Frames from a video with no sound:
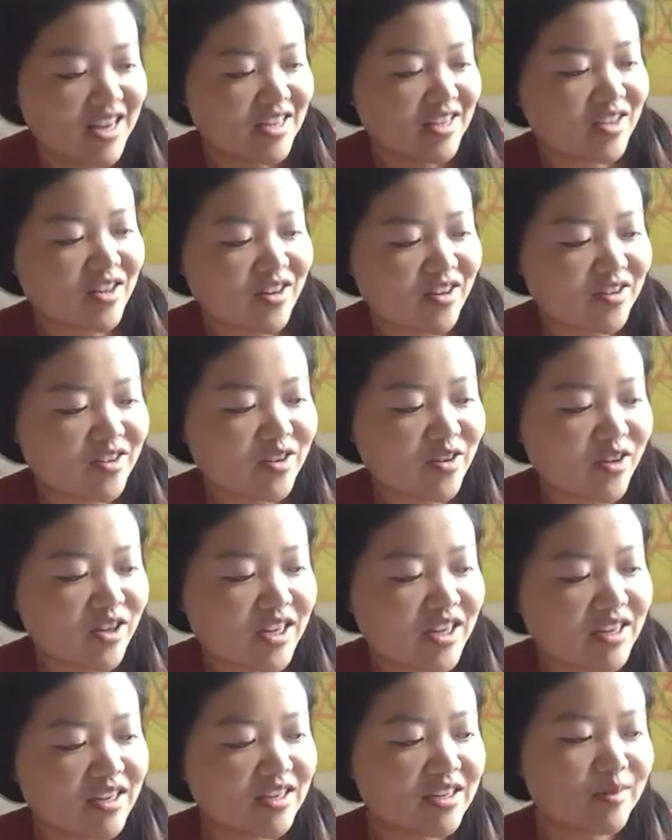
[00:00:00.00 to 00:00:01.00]
So
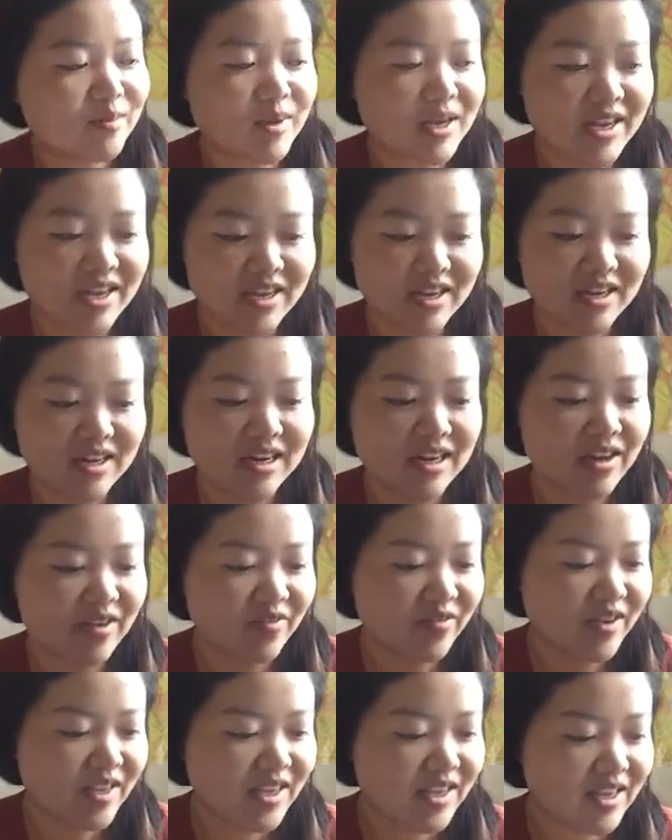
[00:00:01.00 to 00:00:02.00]
here's my
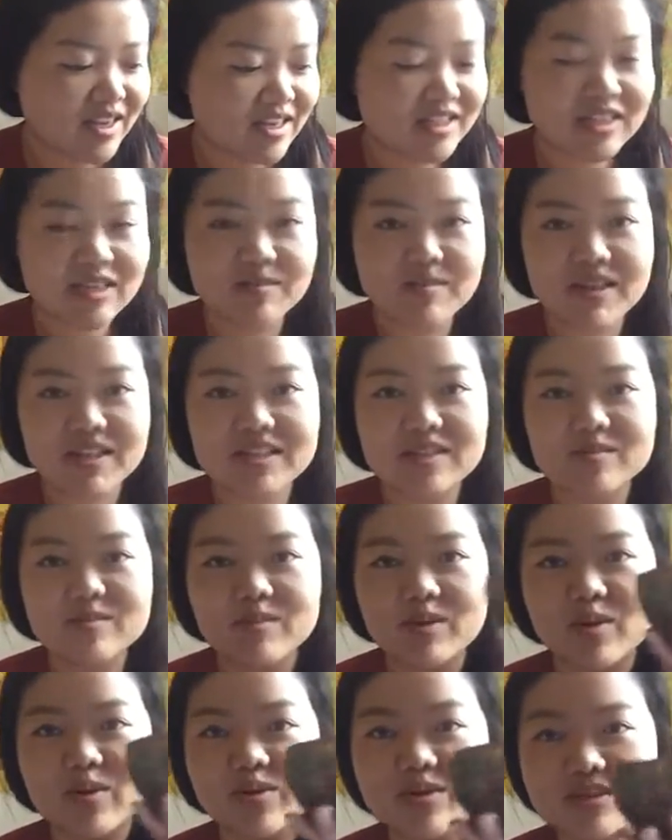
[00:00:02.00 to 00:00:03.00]
lovely Tibetan
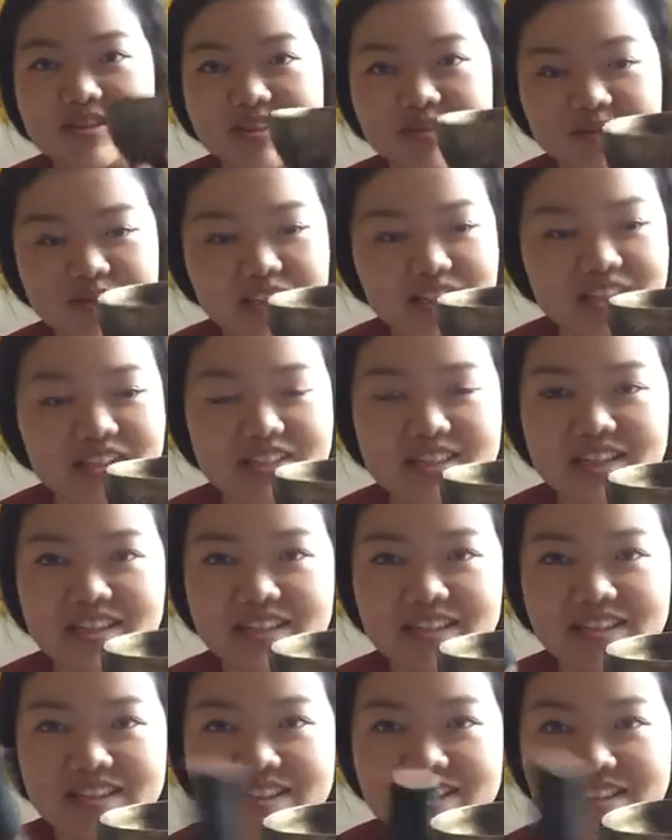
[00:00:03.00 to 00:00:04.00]
bowl, if you can see
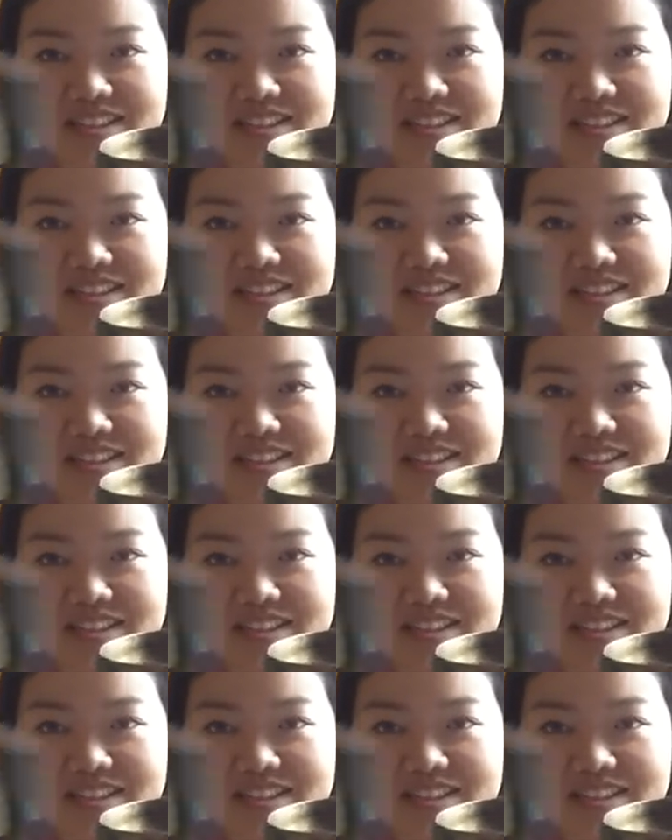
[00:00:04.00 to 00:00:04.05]
it.